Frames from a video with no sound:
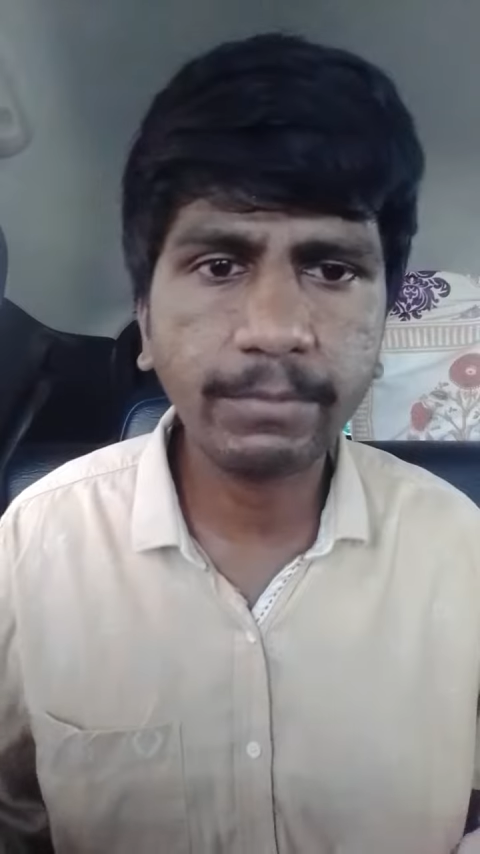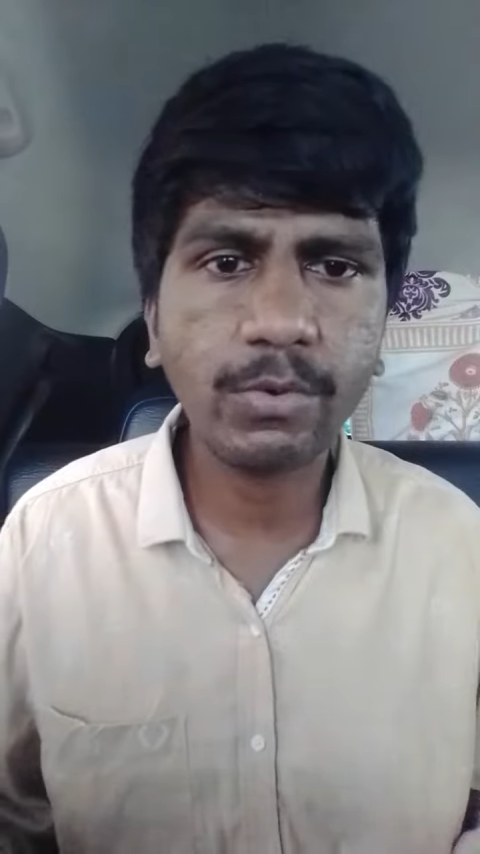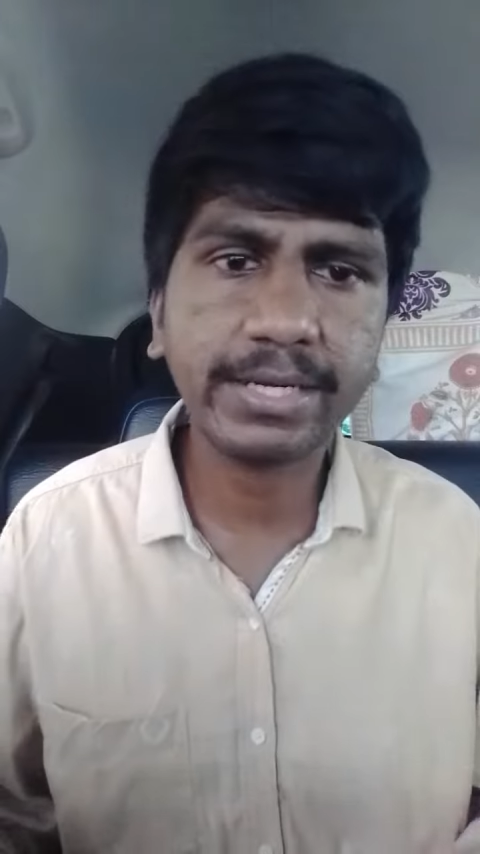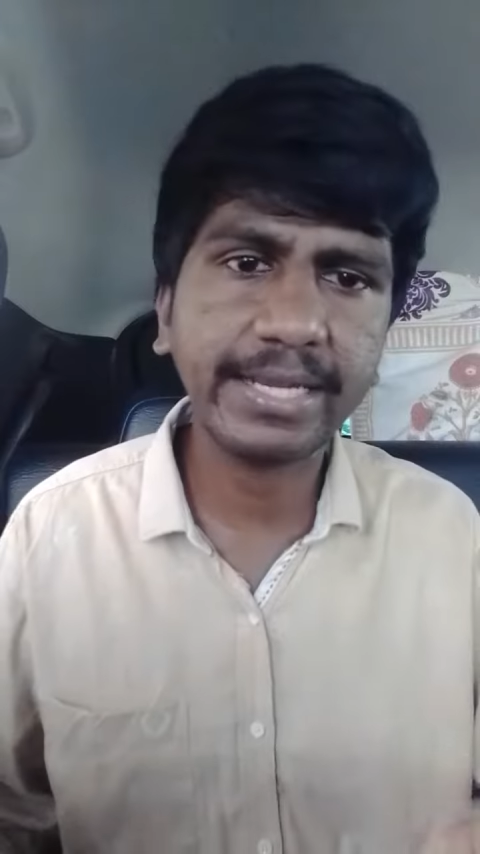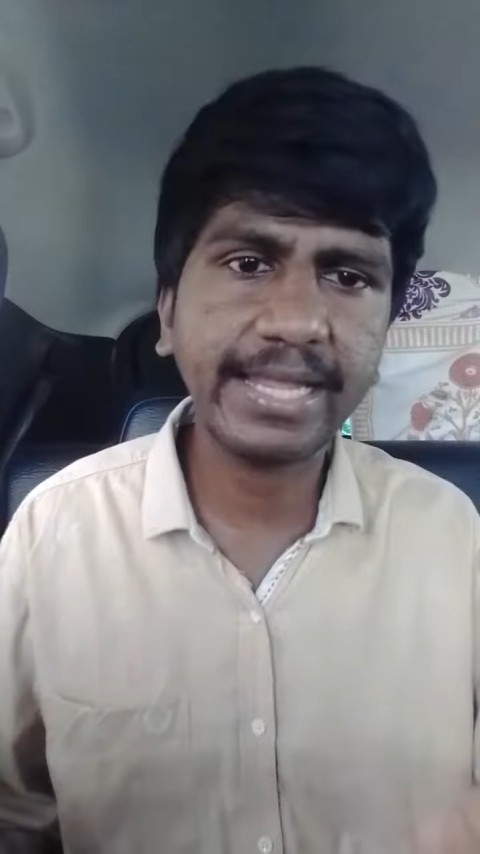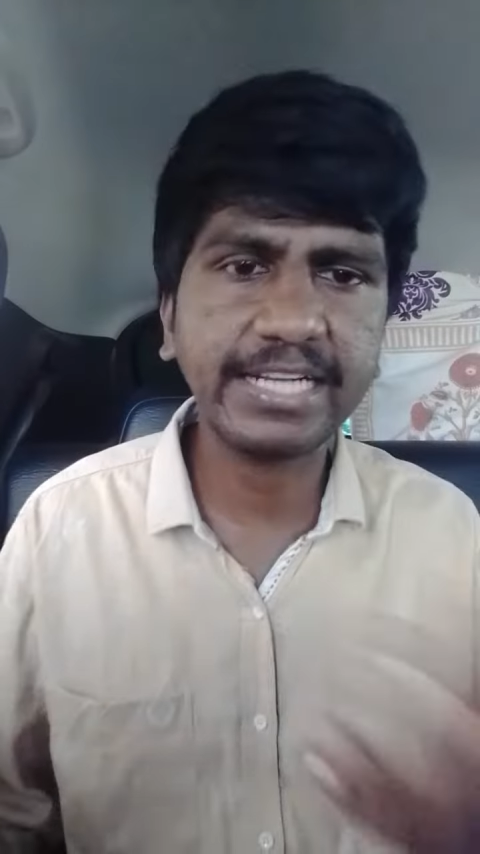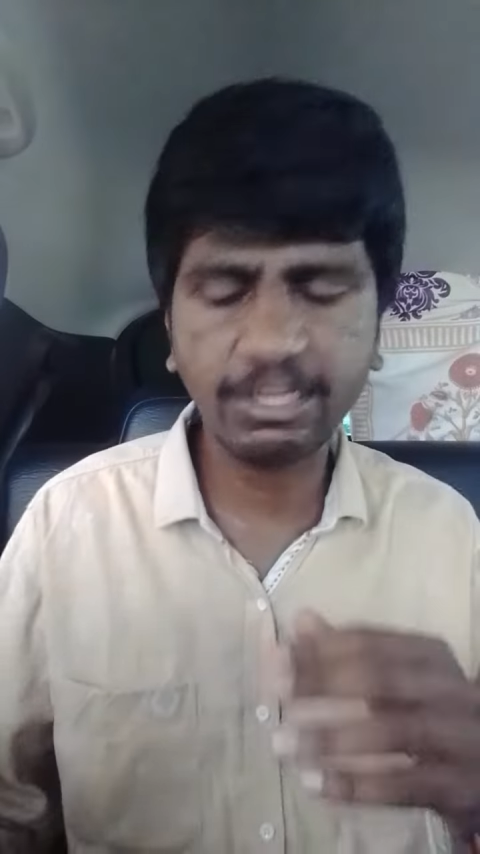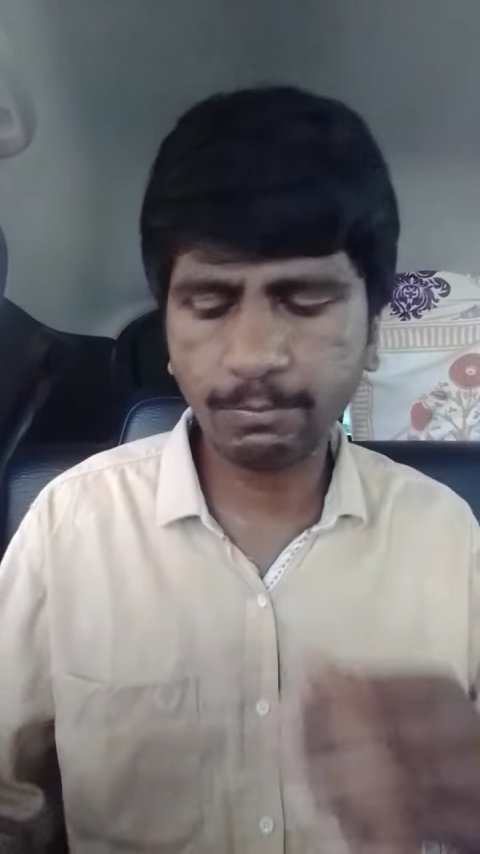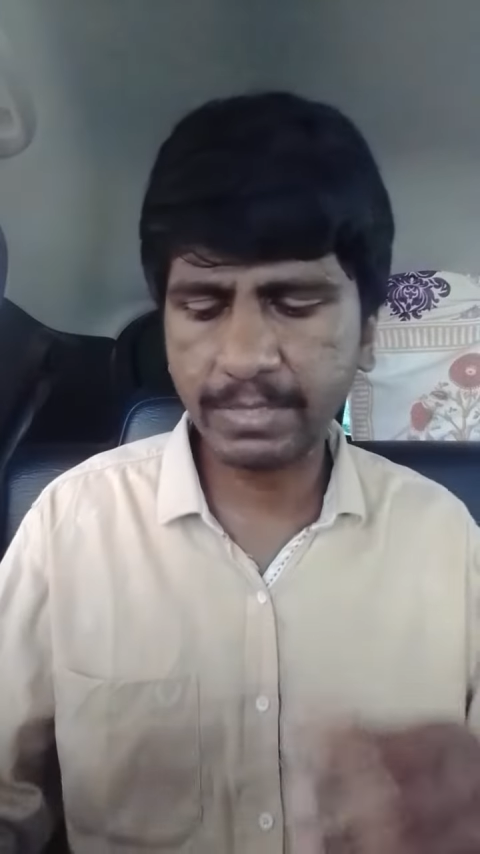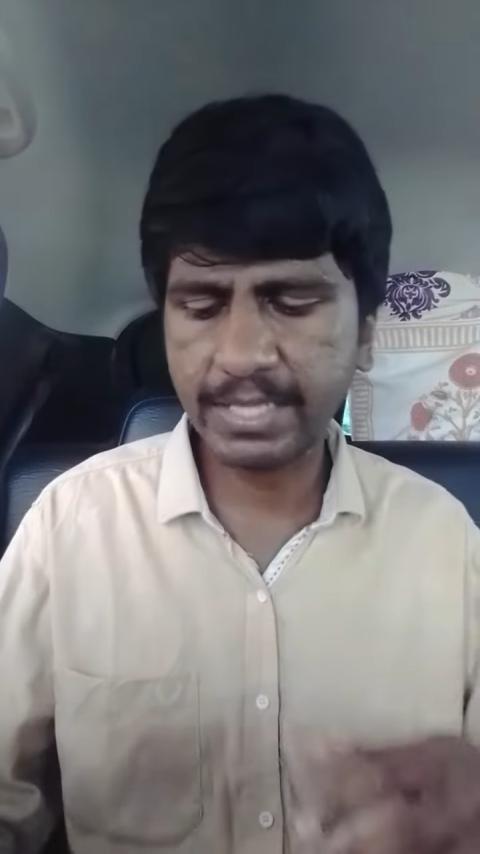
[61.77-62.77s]
your
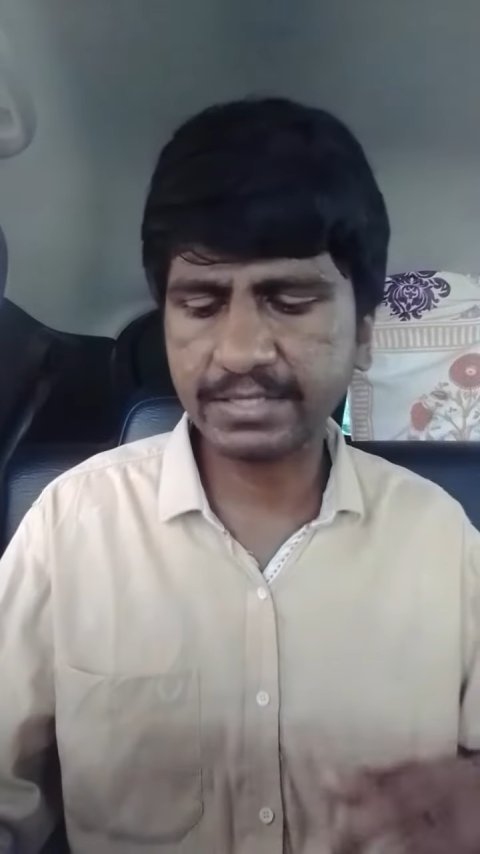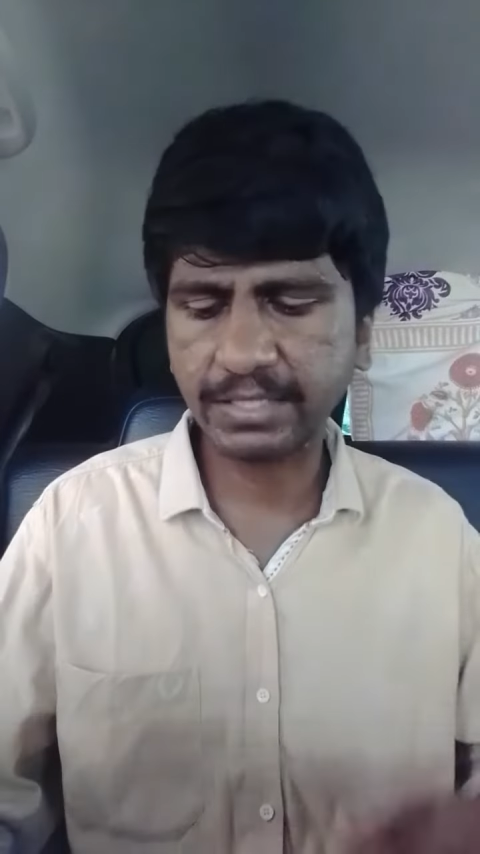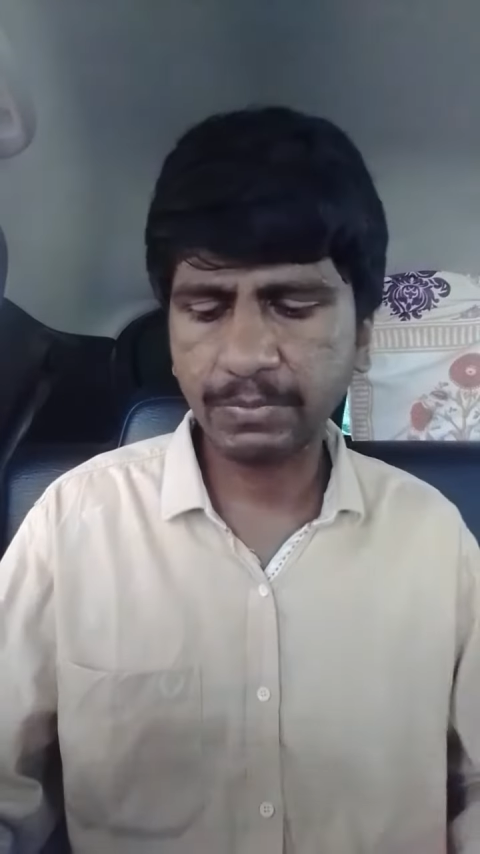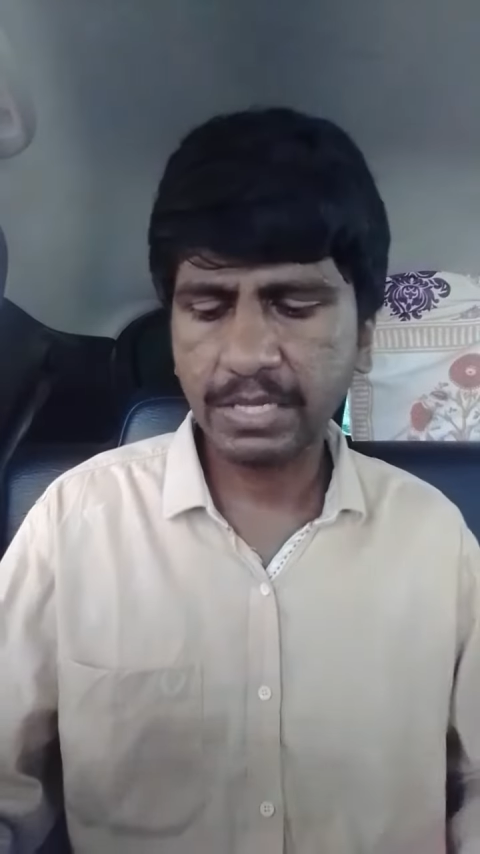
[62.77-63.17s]
native place